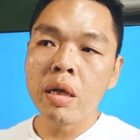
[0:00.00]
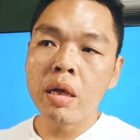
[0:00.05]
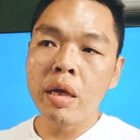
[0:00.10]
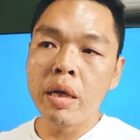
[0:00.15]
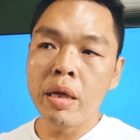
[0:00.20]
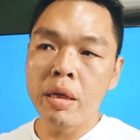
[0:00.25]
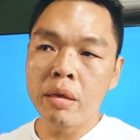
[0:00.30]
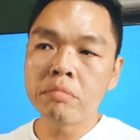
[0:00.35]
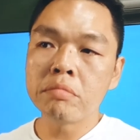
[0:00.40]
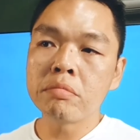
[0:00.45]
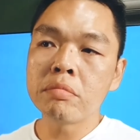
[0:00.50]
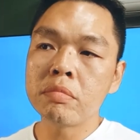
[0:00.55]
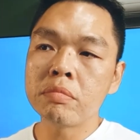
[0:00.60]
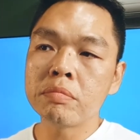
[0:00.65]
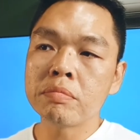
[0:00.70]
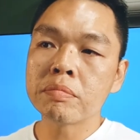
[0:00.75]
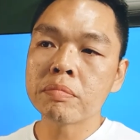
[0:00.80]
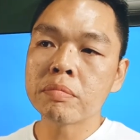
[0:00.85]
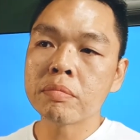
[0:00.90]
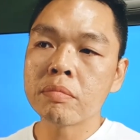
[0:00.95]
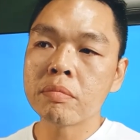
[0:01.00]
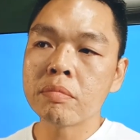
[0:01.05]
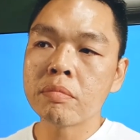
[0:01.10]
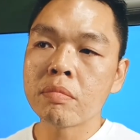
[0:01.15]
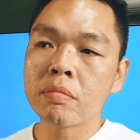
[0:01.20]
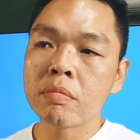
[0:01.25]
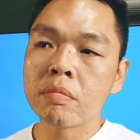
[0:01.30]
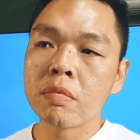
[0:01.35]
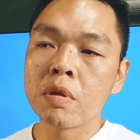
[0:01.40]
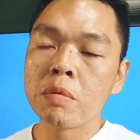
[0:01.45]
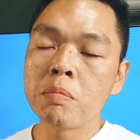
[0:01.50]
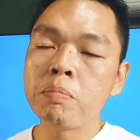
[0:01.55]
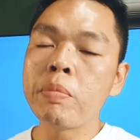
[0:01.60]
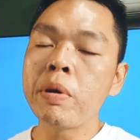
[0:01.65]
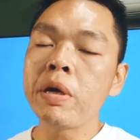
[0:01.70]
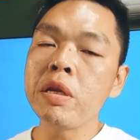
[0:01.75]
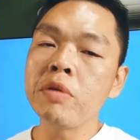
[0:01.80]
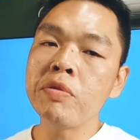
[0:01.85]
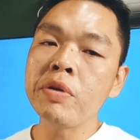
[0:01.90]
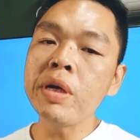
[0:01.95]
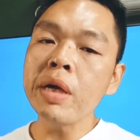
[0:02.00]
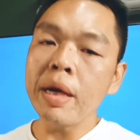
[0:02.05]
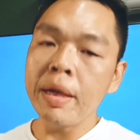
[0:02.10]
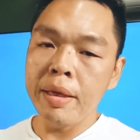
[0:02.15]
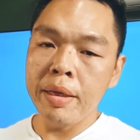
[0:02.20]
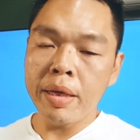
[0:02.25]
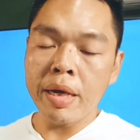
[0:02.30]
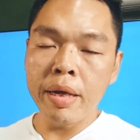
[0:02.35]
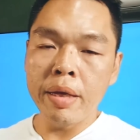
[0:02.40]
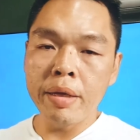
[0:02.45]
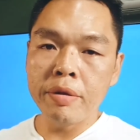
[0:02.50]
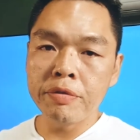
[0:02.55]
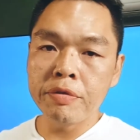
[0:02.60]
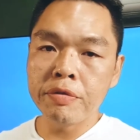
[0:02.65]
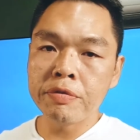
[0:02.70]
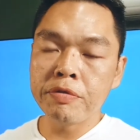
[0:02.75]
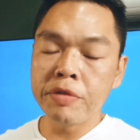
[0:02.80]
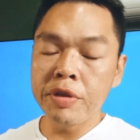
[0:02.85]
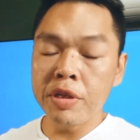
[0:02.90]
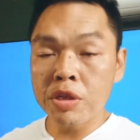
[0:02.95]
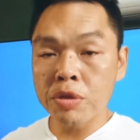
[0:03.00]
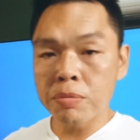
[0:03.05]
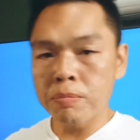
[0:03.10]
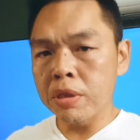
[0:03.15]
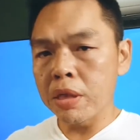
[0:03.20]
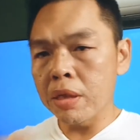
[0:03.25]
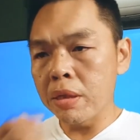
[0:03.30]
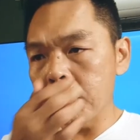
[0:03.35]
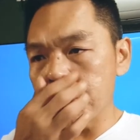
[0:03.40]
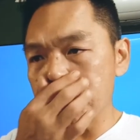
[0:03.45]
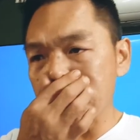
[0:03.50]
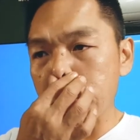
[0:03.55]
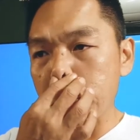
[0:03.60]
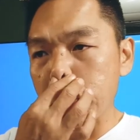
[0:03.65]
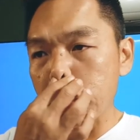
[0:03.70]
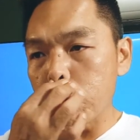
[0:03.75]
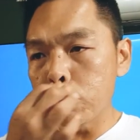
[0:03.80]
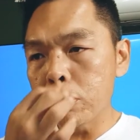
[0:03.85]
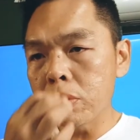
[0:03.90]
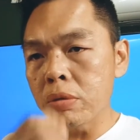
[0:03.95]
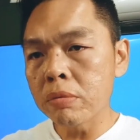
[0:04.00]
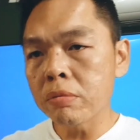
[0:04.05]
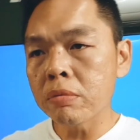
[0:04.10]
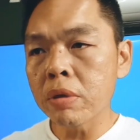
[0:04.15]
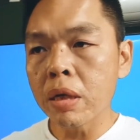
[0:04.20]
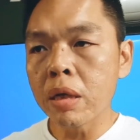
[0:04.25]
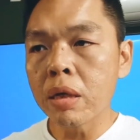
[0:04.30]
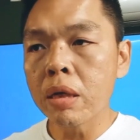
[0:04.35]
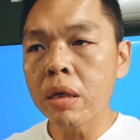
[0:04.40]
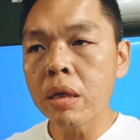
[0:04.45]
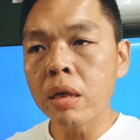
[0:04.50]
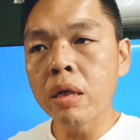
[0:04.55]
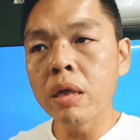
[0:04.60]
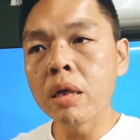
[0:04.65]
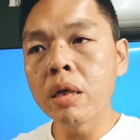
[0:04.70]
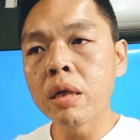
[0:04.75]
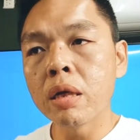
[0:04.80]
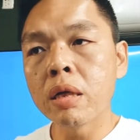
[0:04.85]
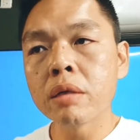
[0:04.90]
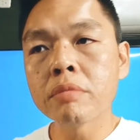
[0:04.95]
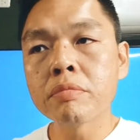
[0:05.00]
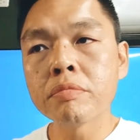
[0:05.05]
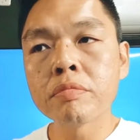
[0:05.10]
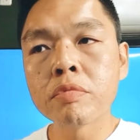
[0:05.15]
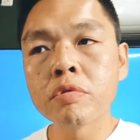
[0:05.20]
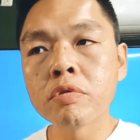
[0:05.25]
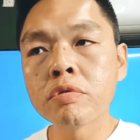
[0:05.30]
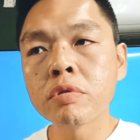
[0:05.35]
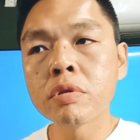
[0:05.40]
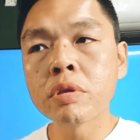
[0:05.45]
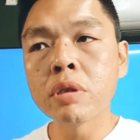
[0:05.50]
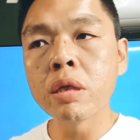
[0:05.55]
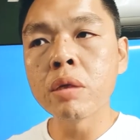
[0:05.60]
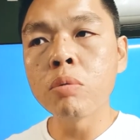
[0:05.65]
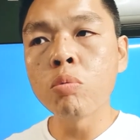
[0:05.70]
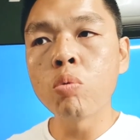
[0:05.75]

And by the way, I, I finished the, the loan, uh, the